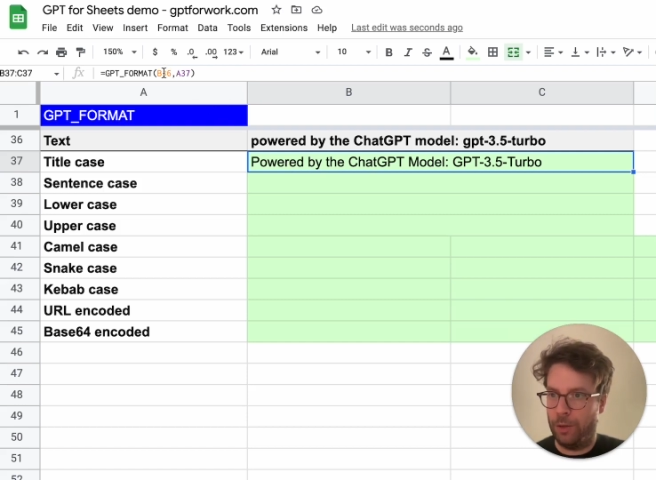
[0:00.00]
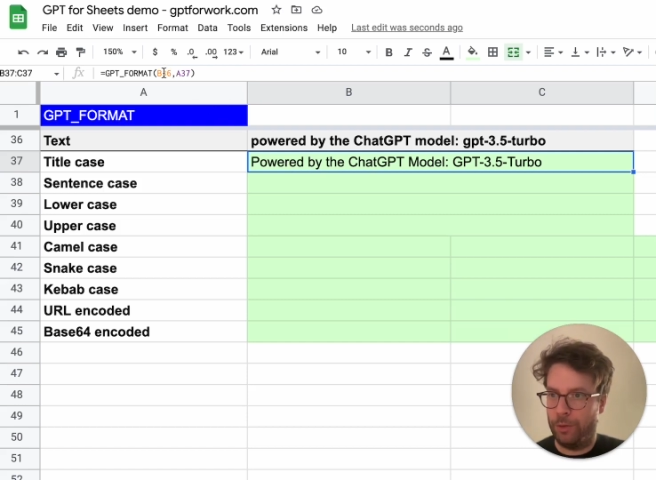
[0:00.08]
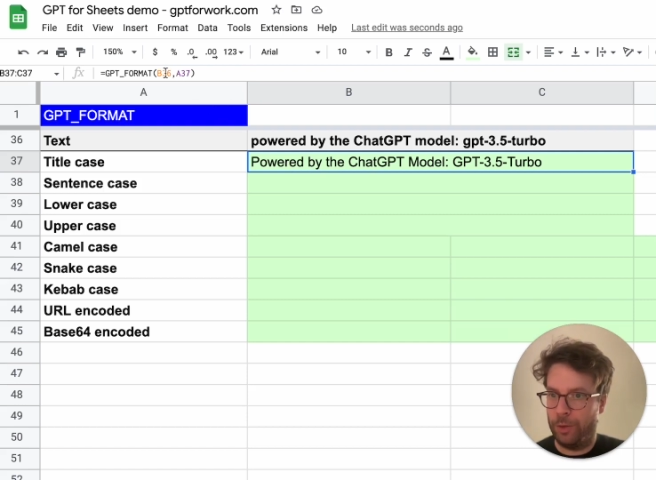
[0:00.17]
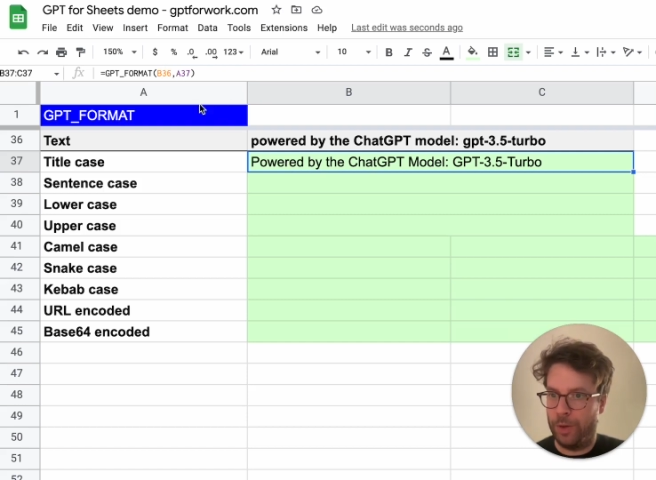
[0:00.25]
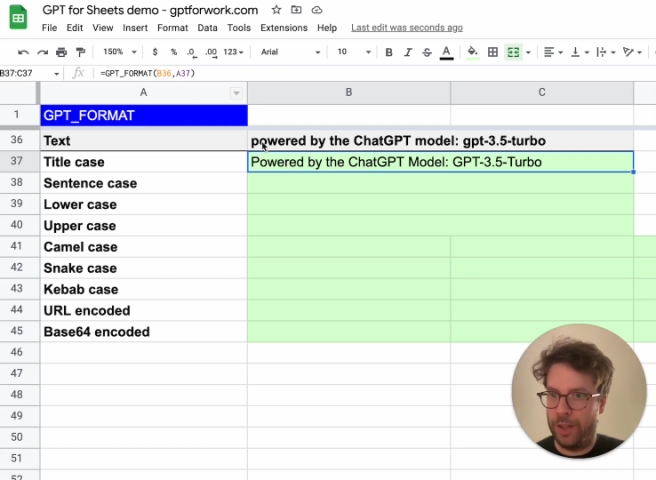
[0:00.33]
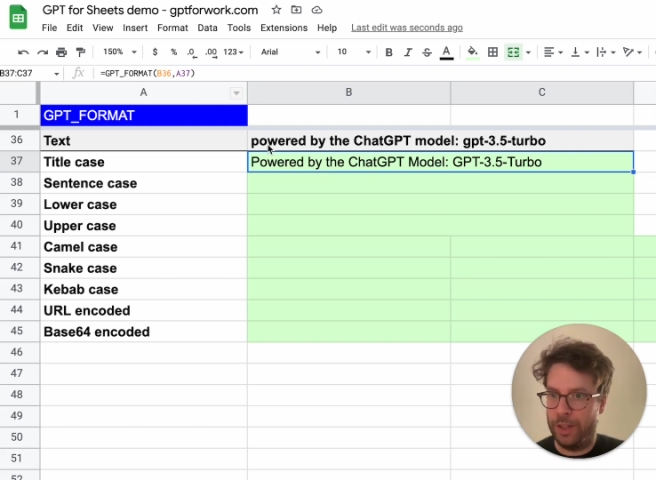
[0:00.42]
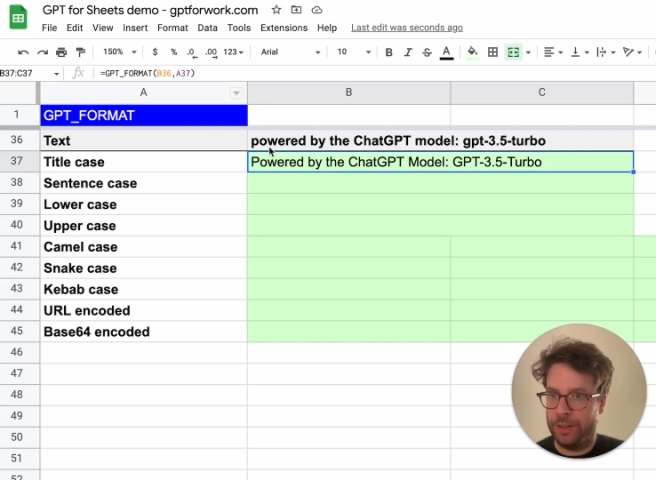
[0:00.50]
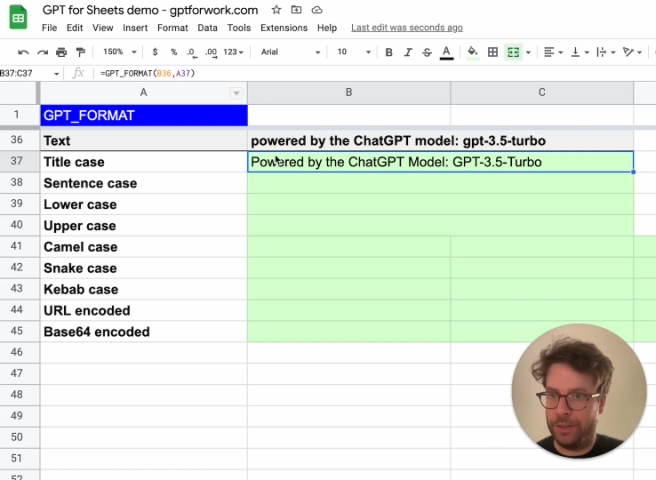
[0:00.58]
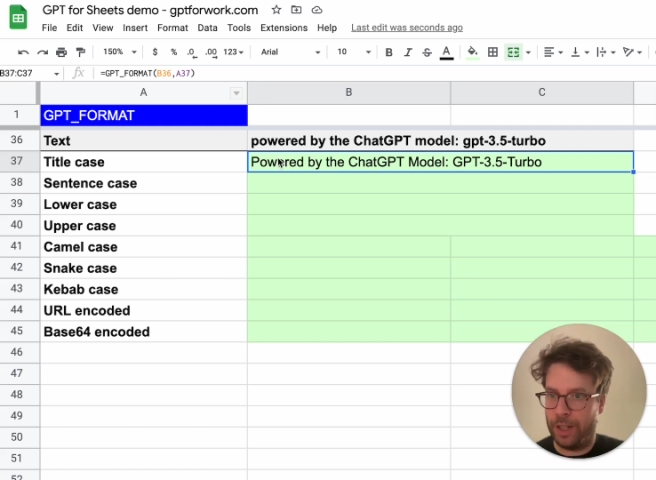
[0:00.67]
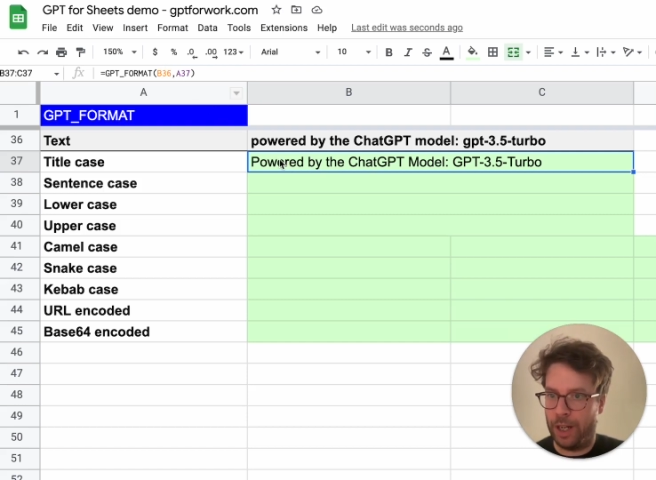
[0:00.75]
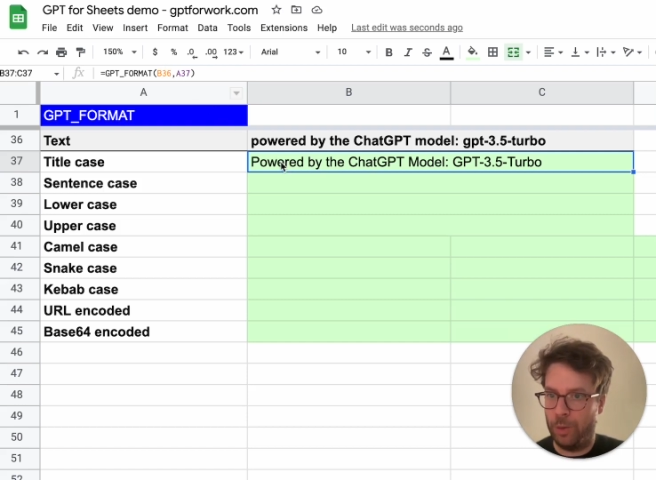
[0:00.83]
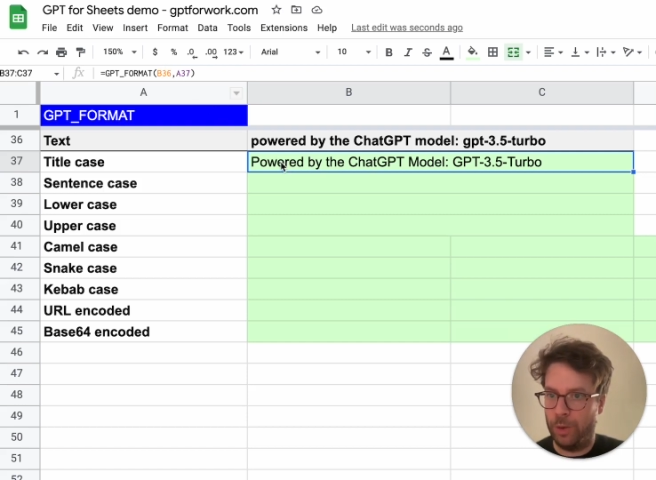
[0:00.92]
For this,
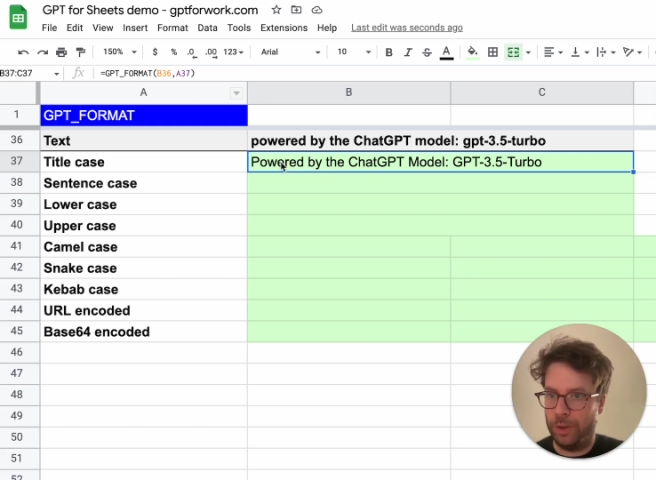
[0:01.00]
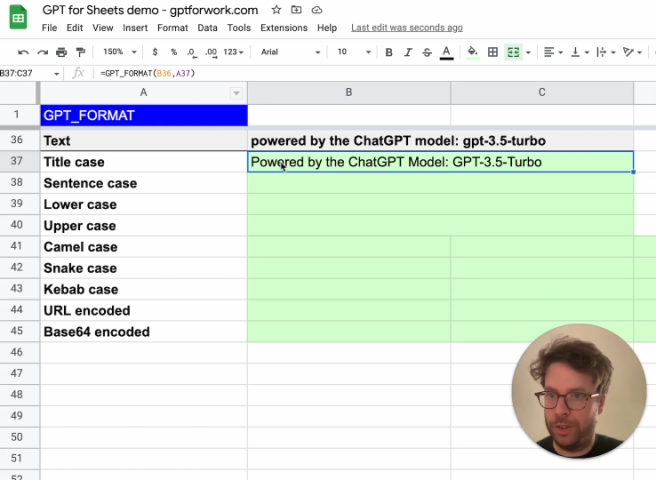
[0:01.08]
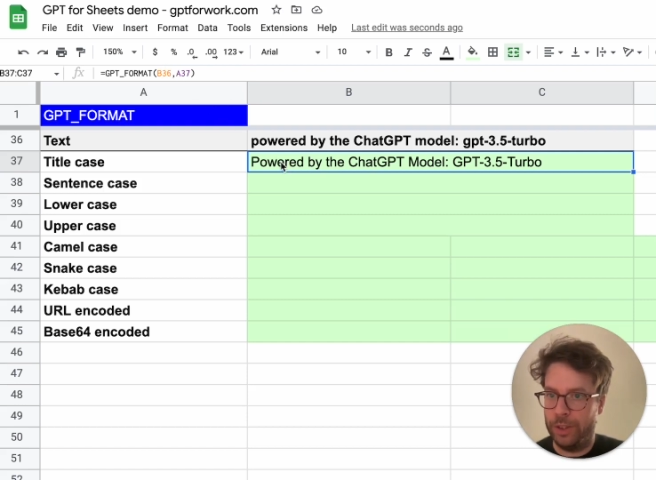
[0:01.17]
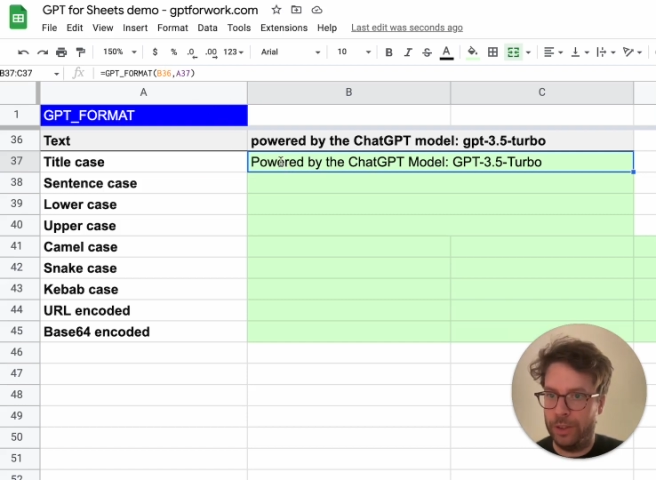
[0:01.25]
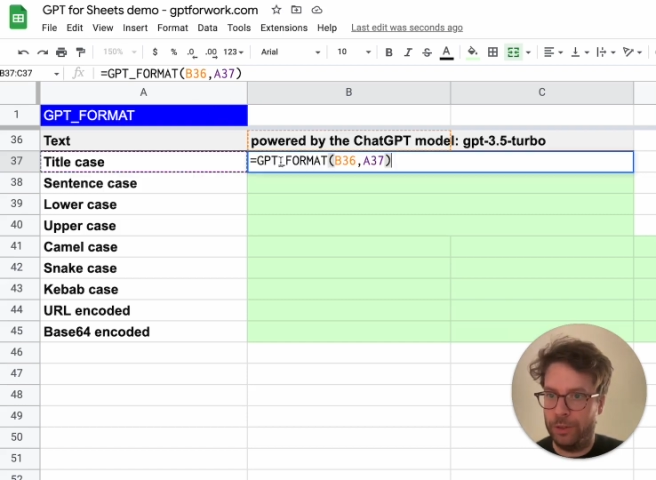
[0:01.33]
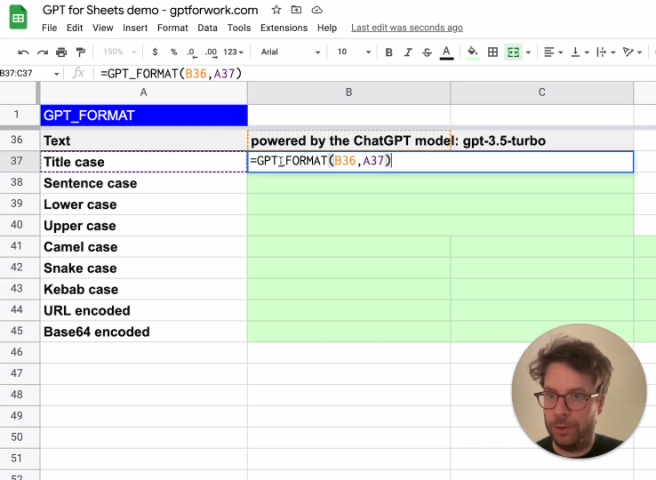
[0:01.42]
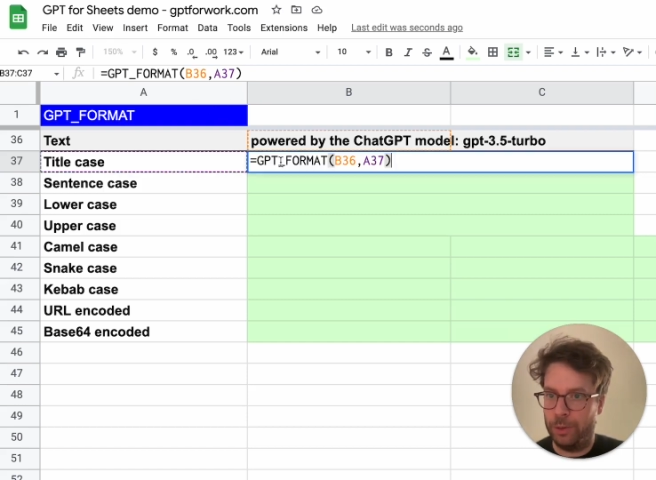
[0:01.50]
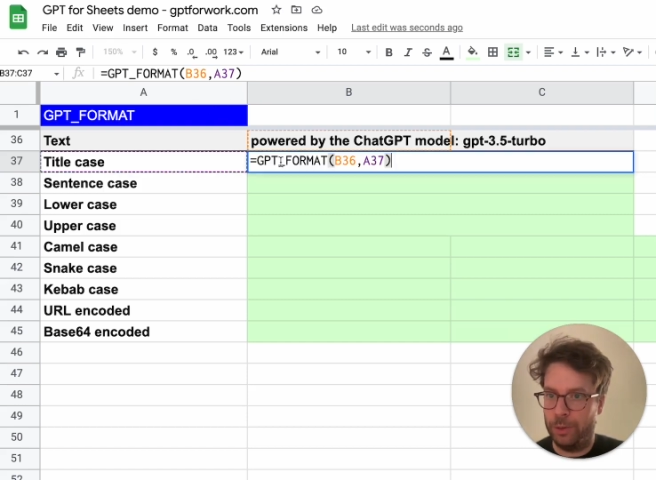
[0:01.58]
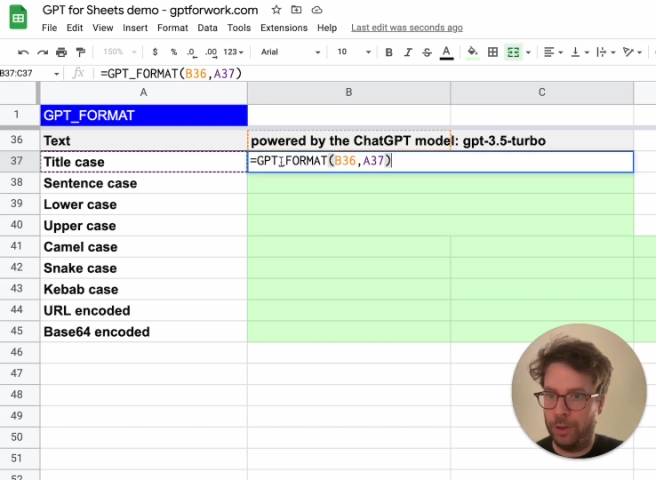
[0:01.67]
I will need to